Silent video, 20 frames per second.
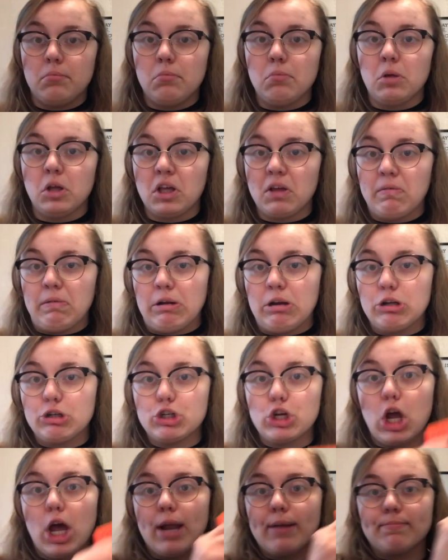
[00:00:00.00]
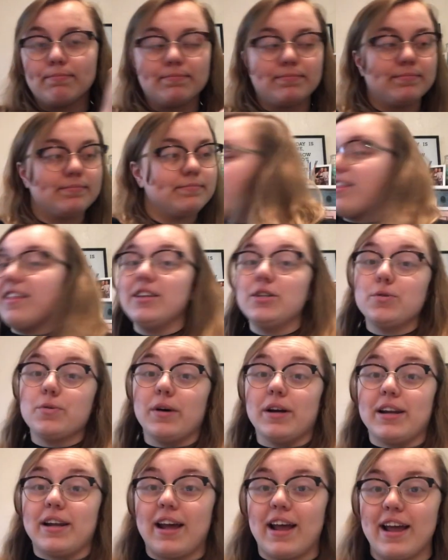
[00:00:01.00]
we'll give it a shot. This
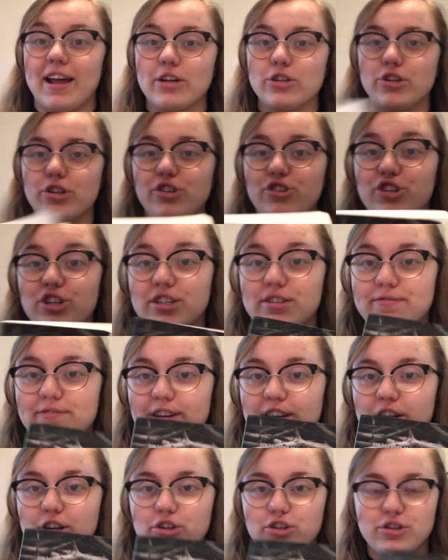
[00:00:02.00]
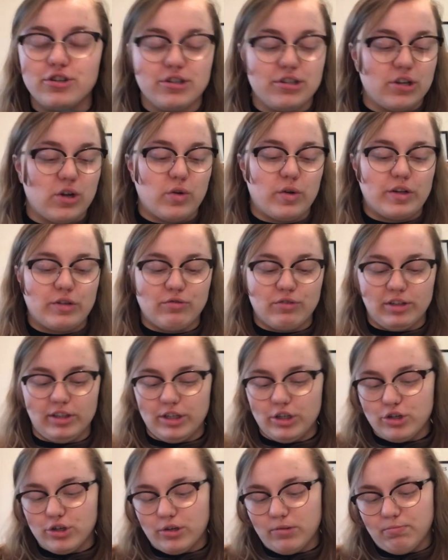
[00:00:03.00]
one I actually just finished, so it
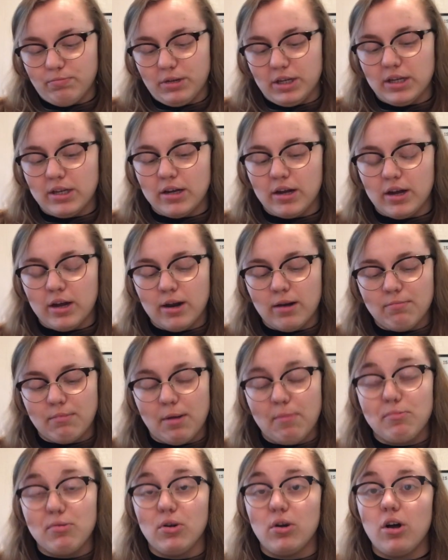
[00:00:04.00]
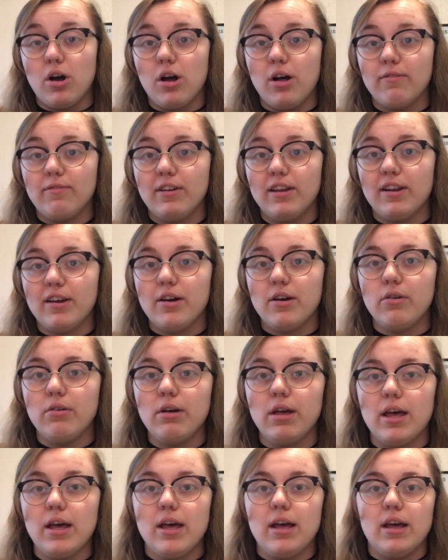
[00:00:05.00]
really shouldn't be on my book haul video.
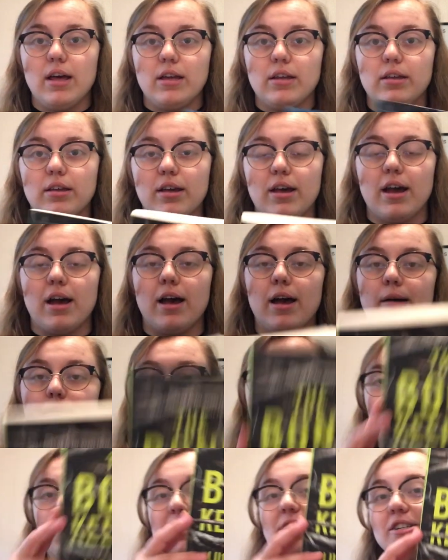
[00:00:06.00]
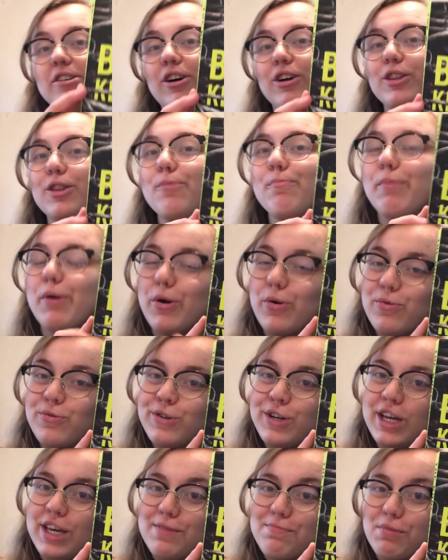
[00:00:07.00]
But it's called The
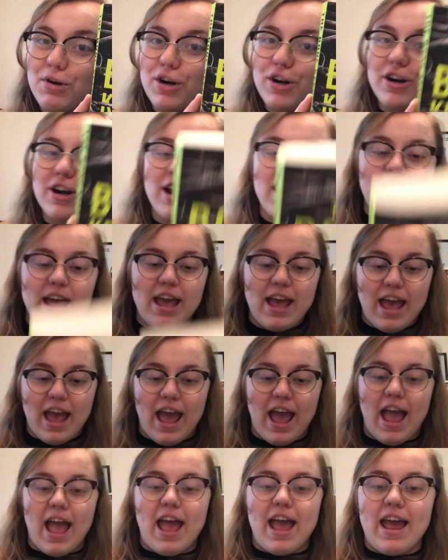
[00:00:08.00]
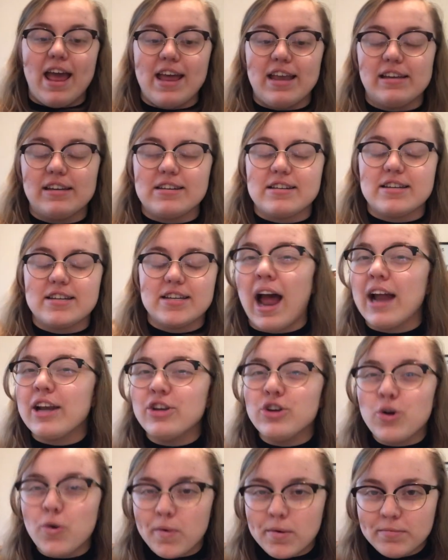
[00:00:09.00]
Bone Keeper. And
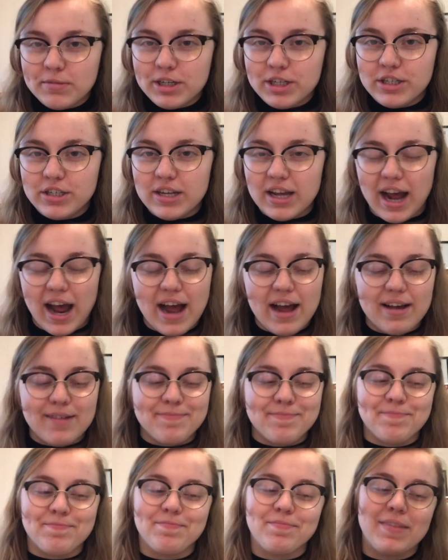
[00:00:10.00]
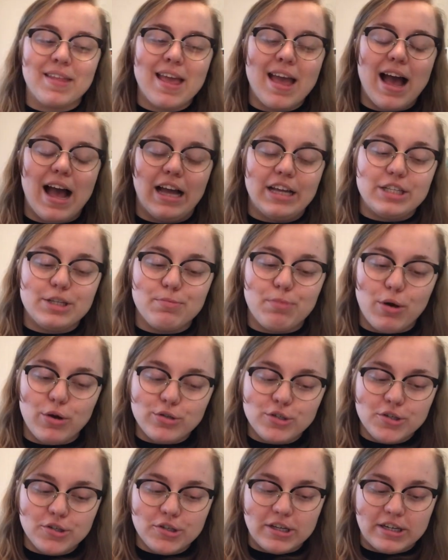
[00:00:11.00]
I
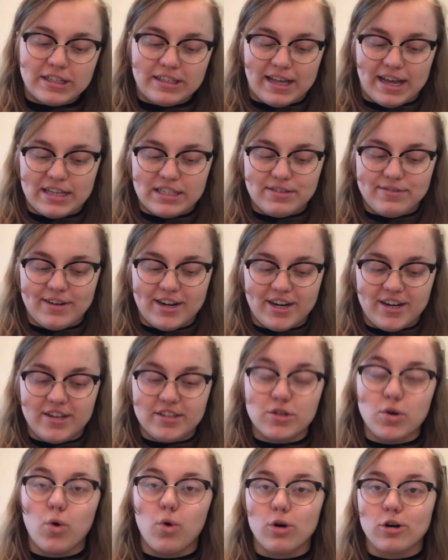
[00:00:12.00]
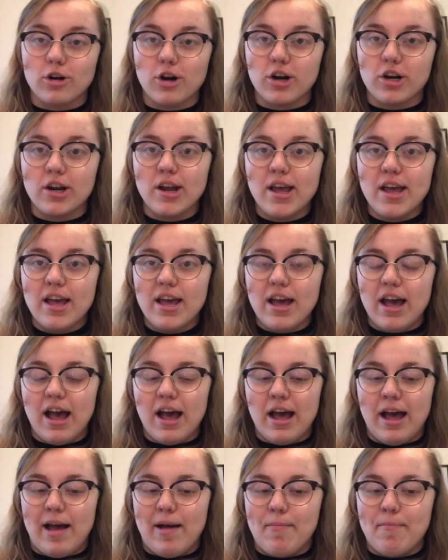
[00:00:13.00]
suppose you could classify it as horror,
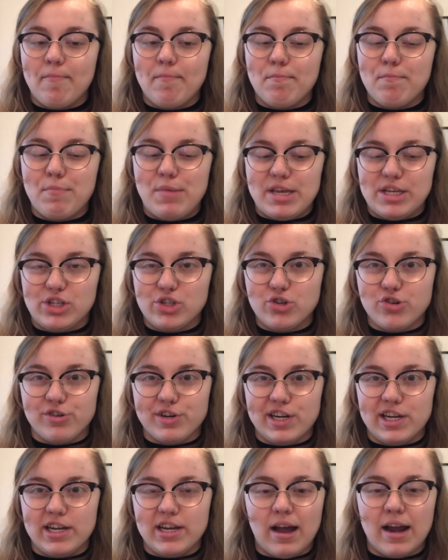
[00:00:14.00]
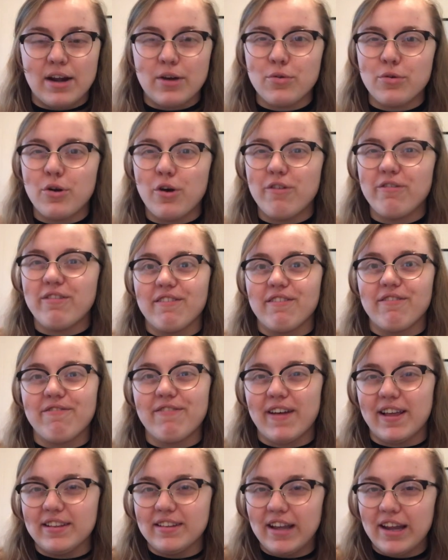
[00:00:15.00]
mystery. I don't know
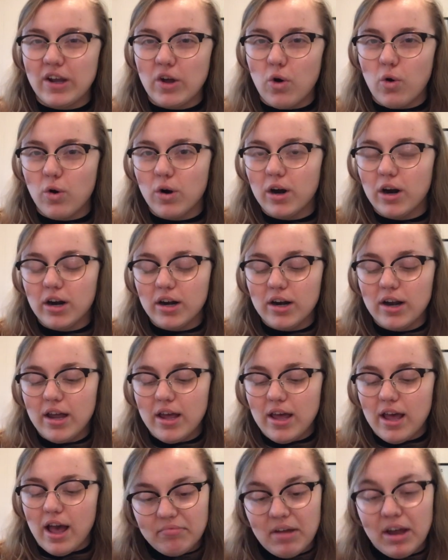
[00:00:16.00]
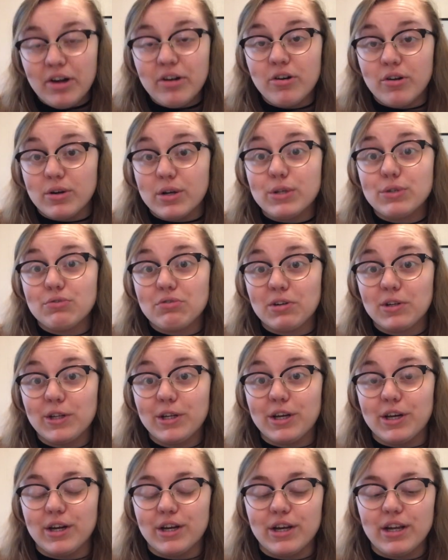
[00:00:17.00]
felt like horror. I don't know, it was really
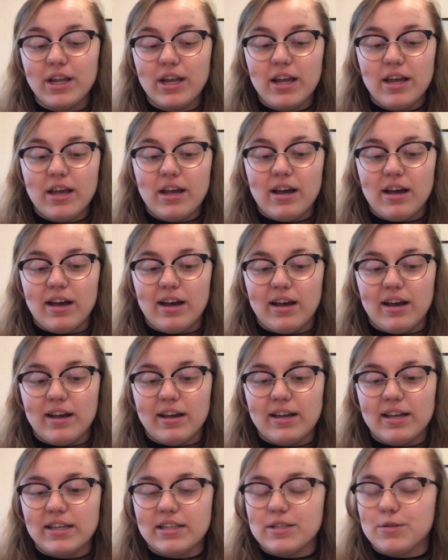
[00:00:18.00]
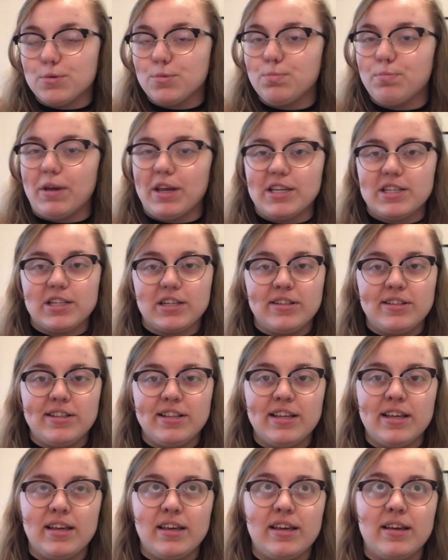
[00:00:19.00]
good. It's
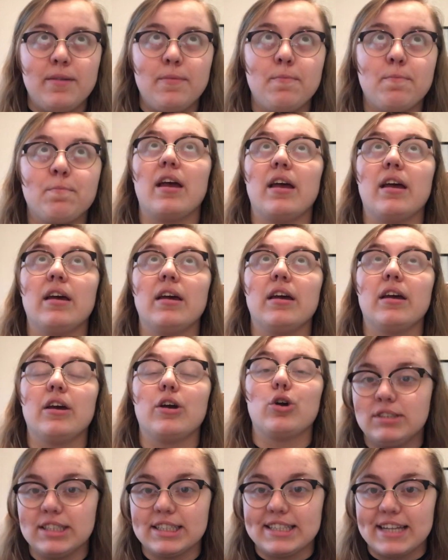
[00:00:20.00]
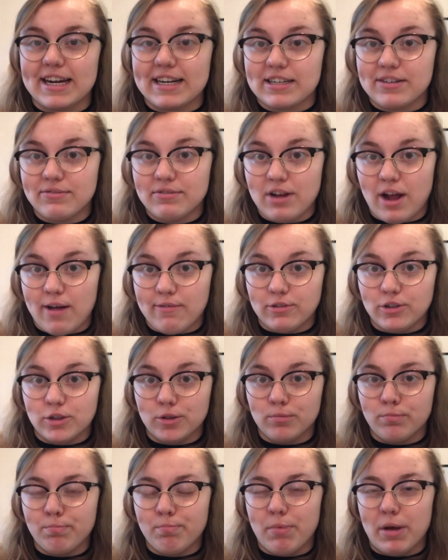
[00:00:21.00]
basically a detective
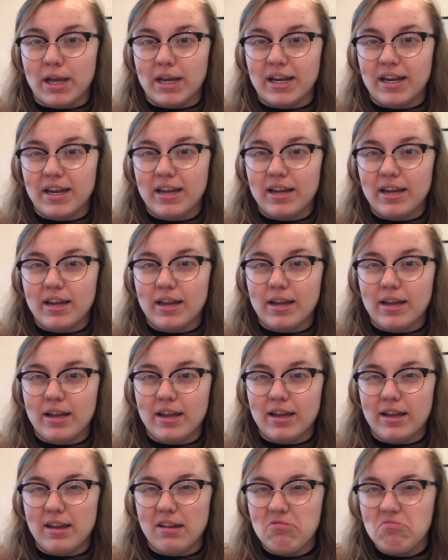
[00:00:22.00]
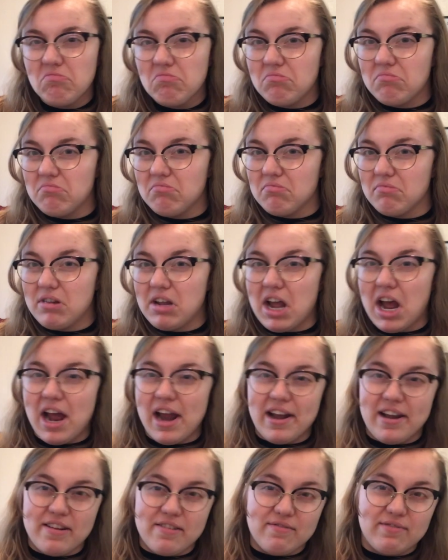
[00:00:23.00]
novel, but
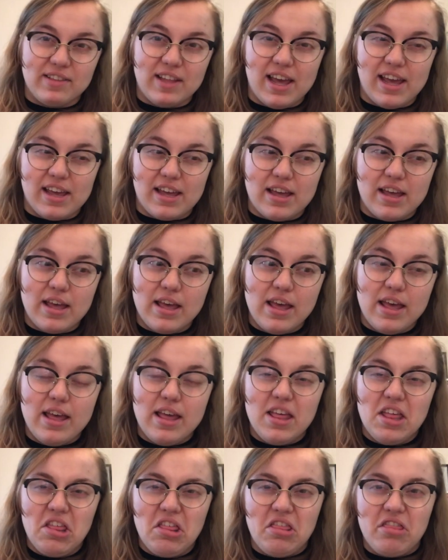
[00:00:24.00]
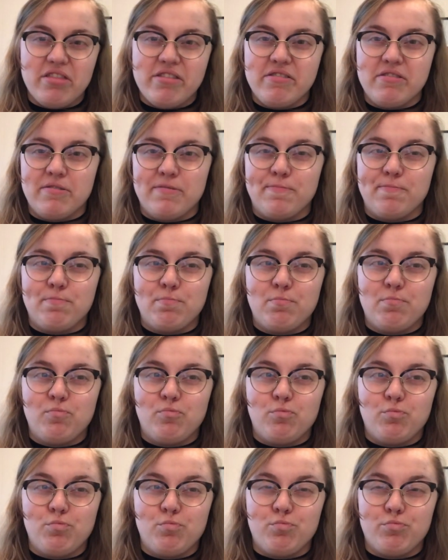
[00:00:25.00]
kind of like the
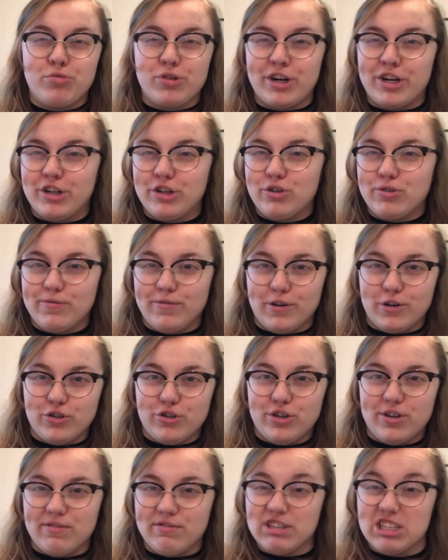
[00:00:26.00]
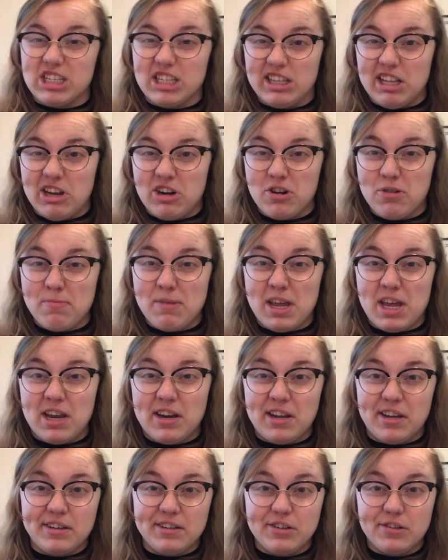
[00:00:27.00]
British version of Slender
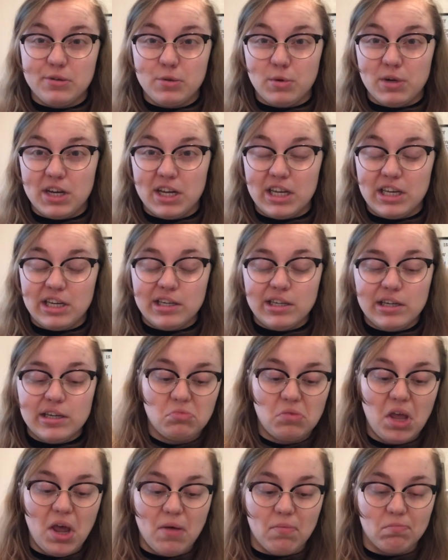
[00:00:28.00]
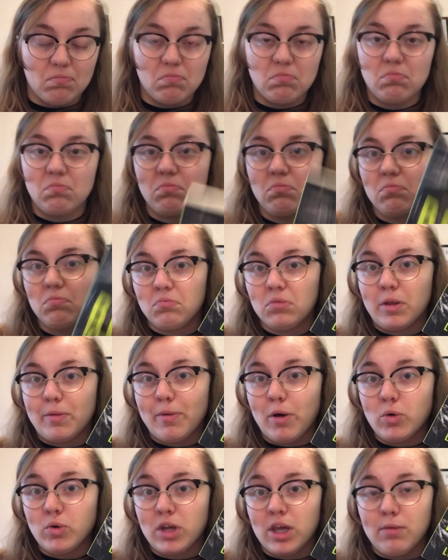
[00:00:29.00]
Man intertwined. Yeah, The
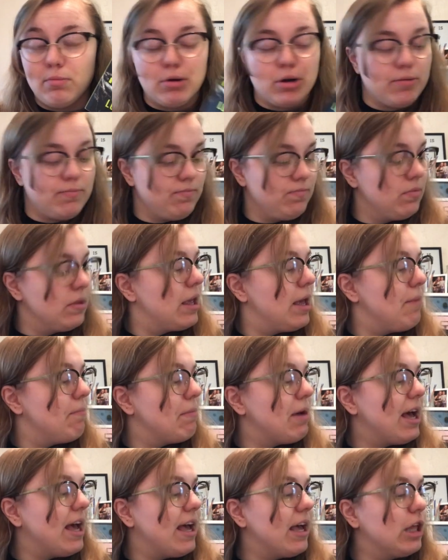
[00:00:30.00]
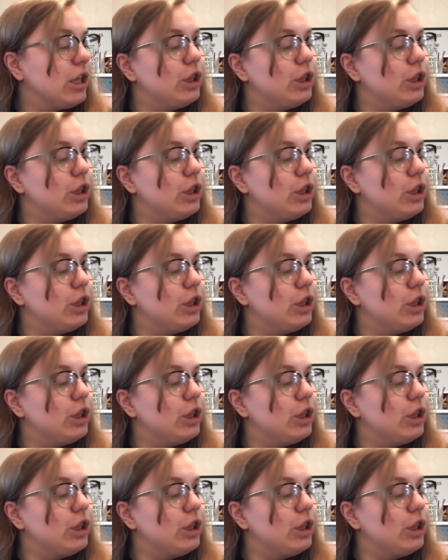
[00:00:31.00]
Bone Keeper by